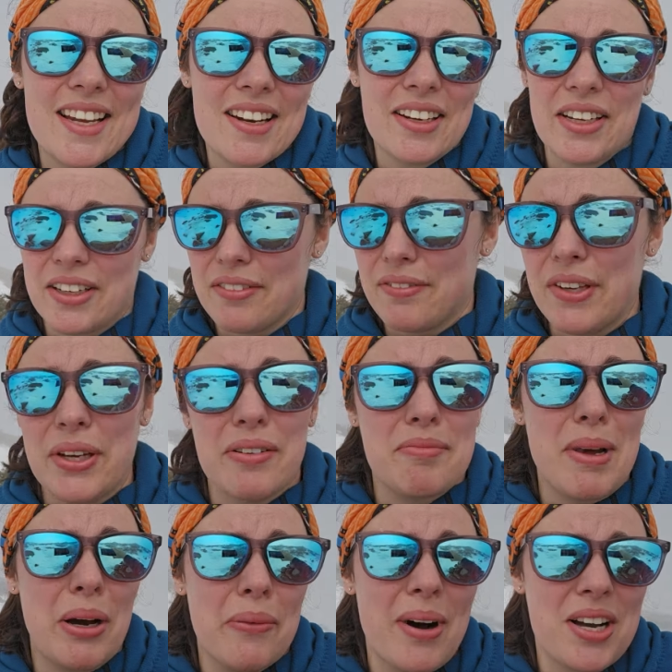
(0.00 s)
get a good view of
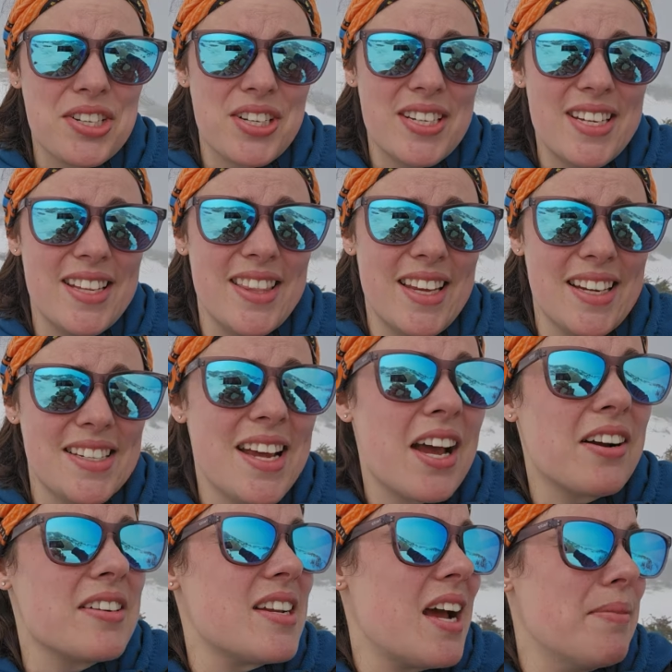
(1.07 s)
Mount Washington the
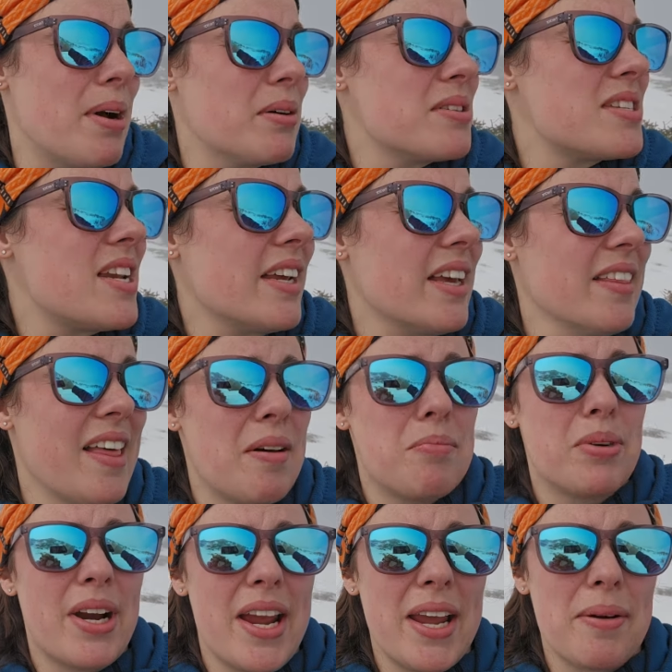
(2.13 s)
entire time I was taking that
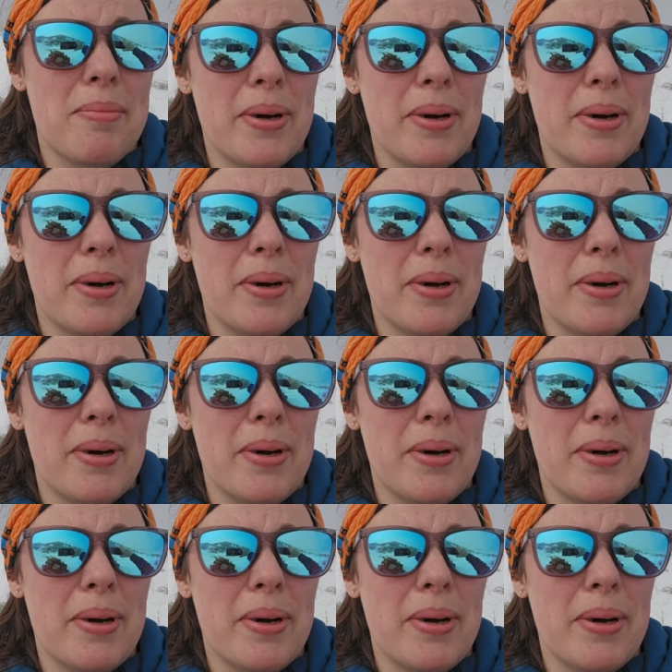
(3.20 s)
break,